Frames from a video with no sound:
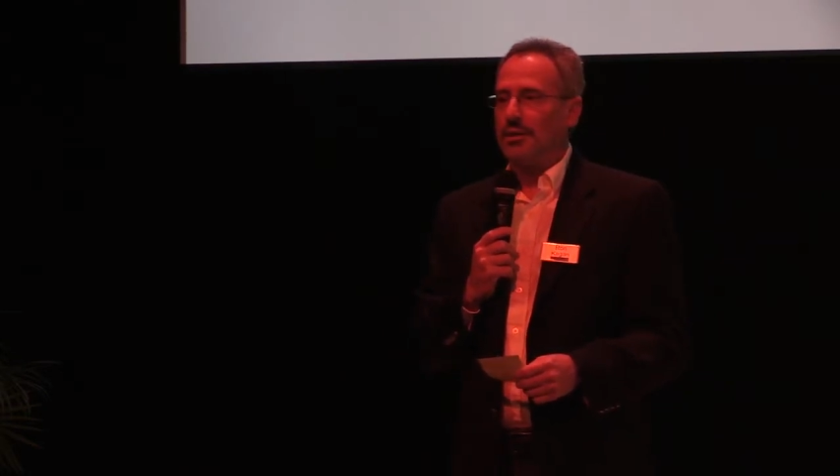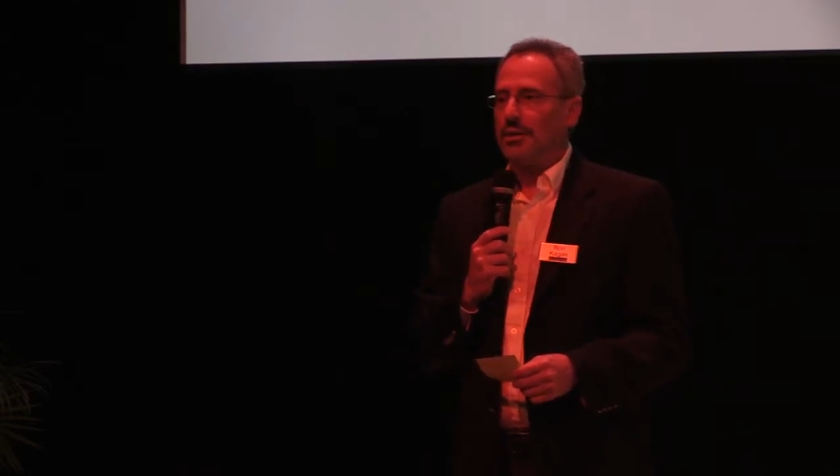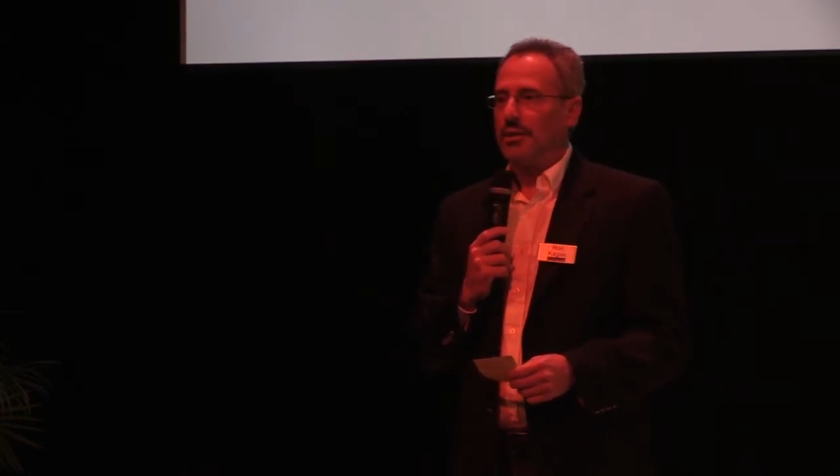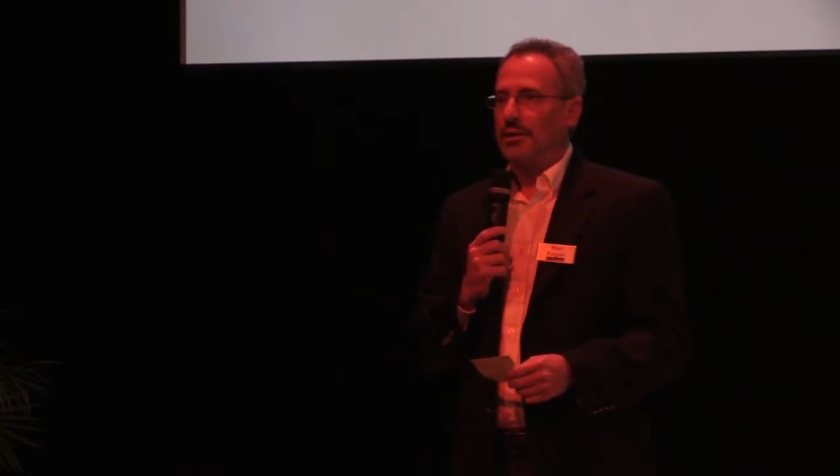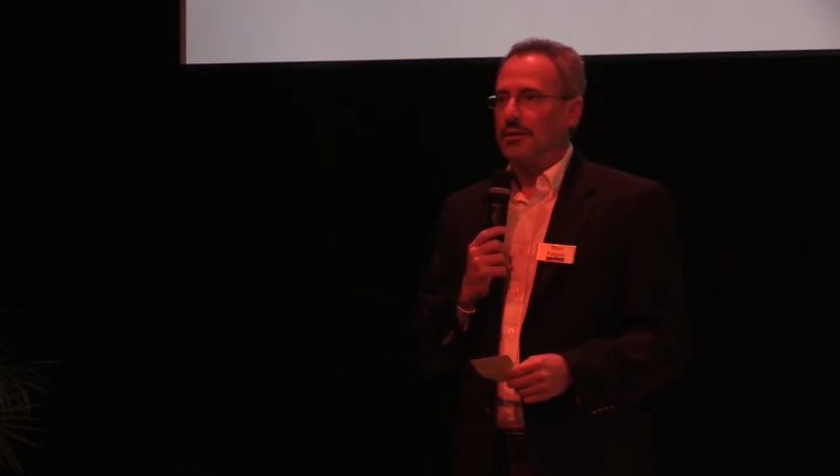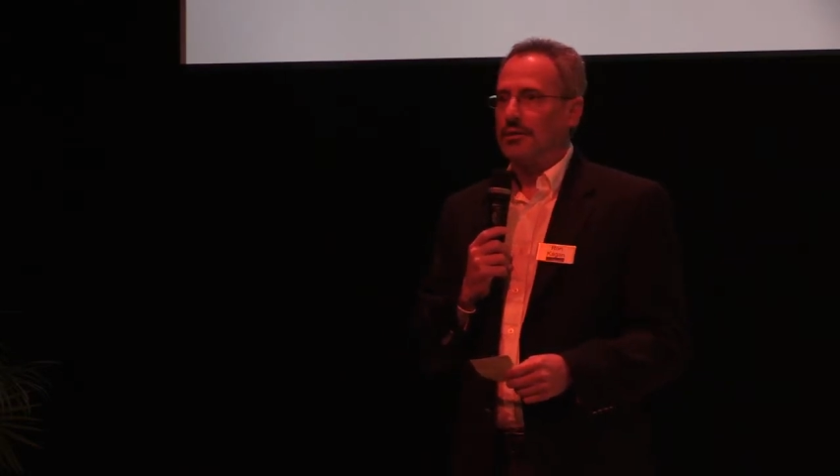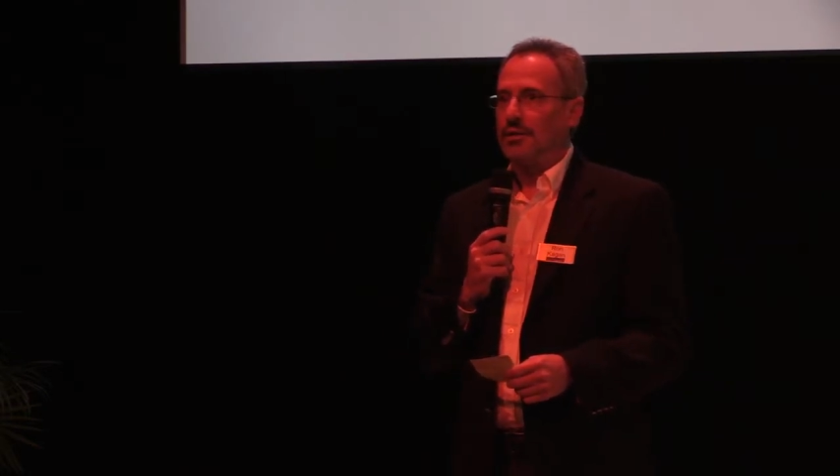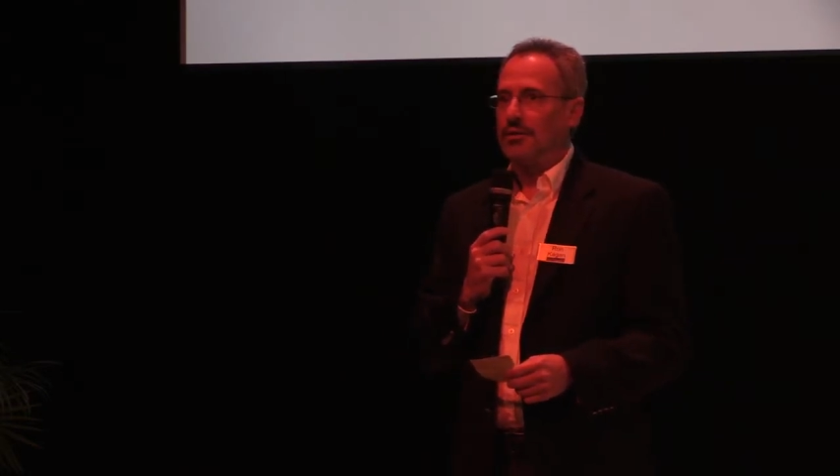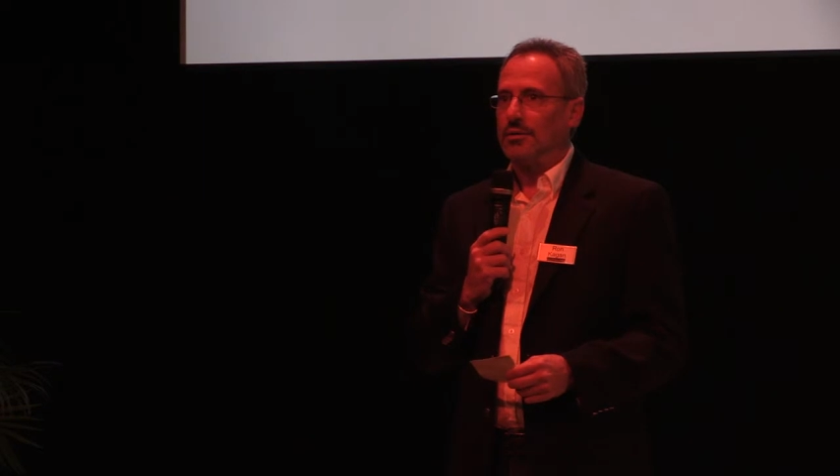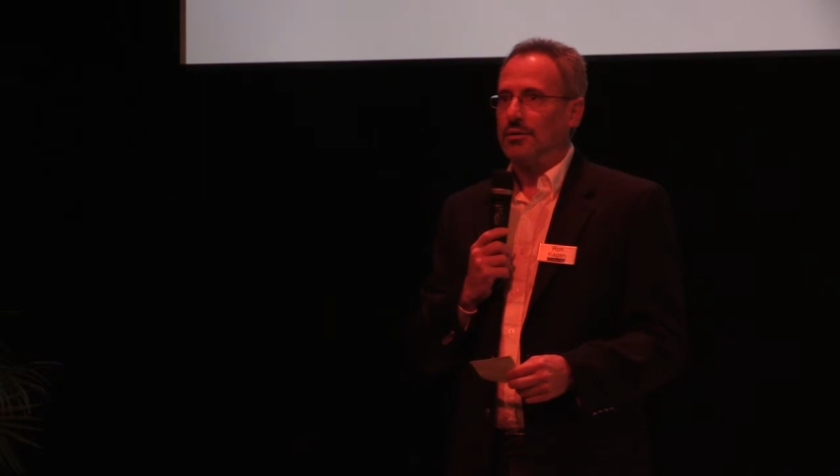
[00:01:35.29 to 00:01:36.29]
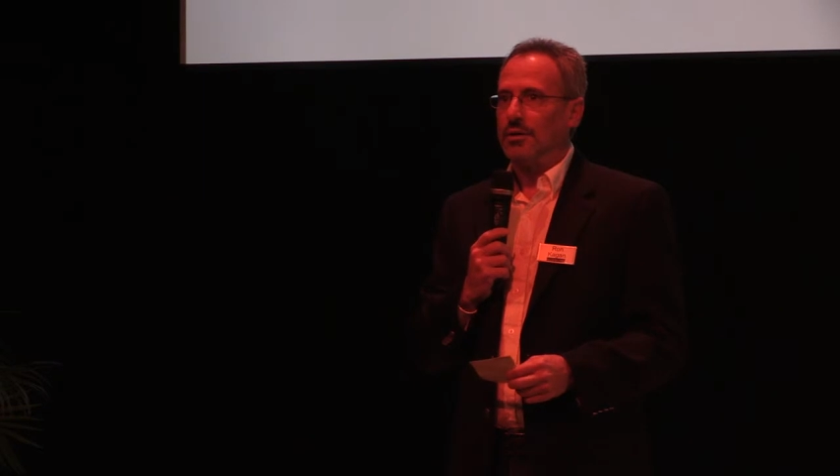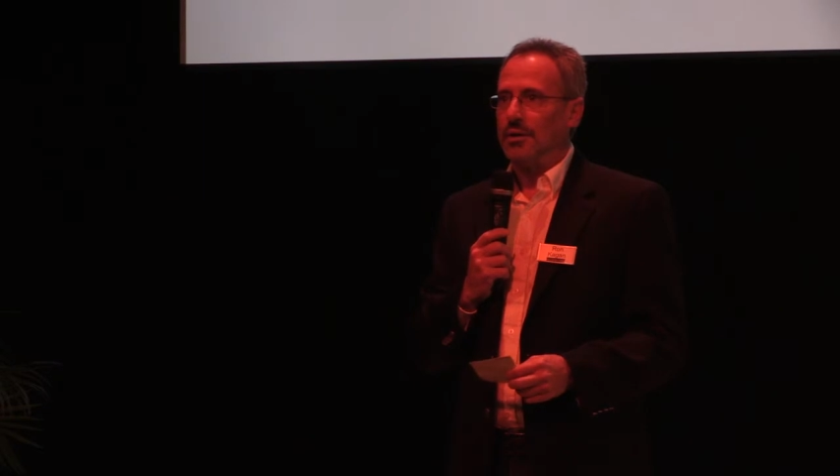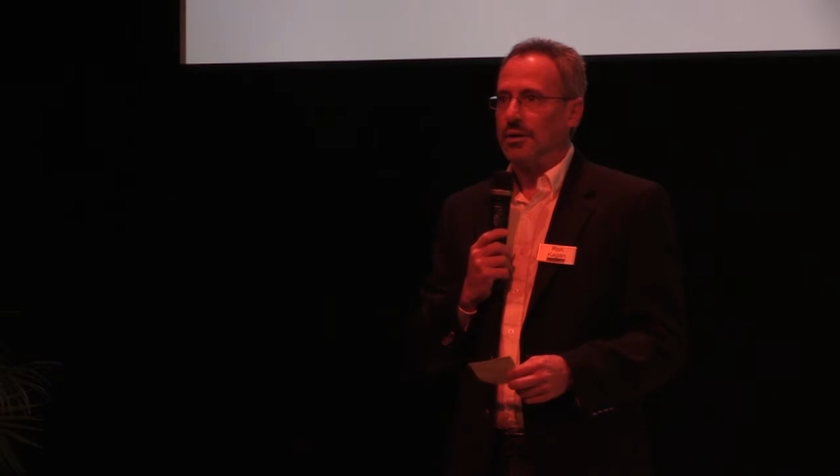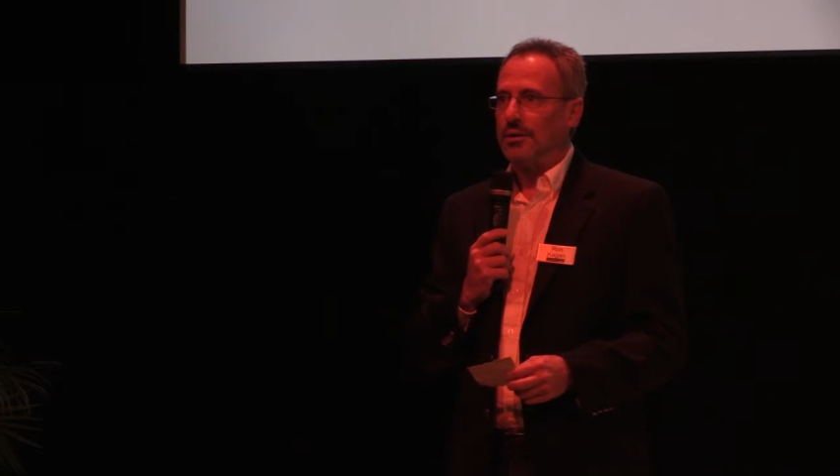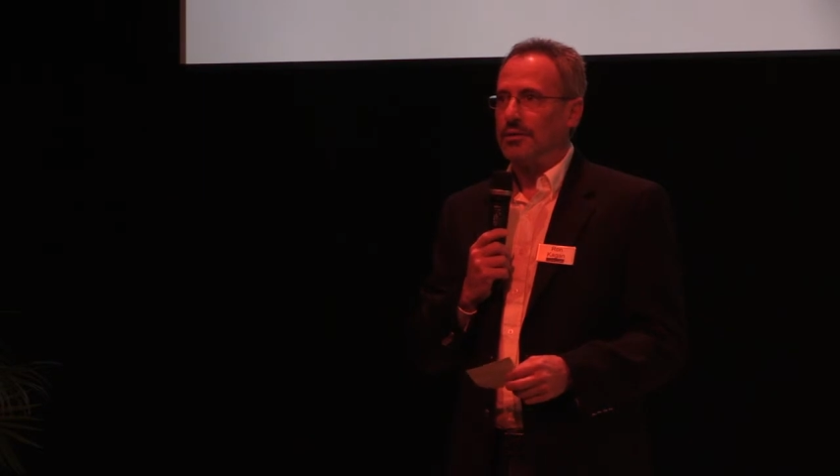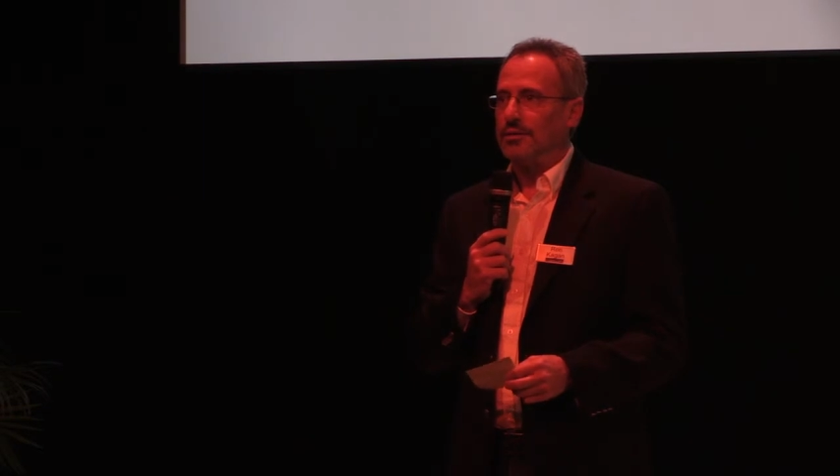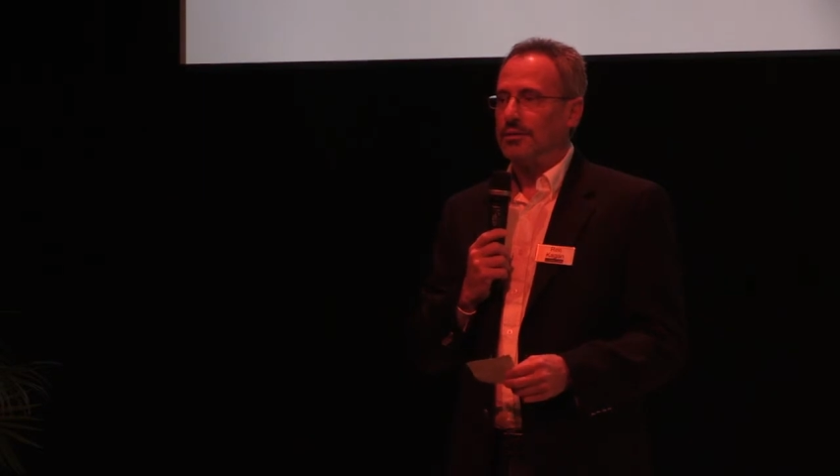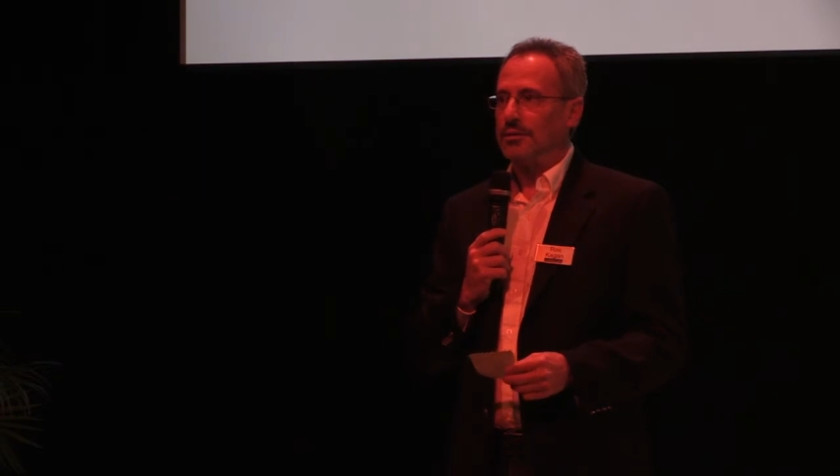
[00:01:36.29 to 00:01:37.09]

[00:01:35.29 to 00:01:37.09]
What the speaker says: that there are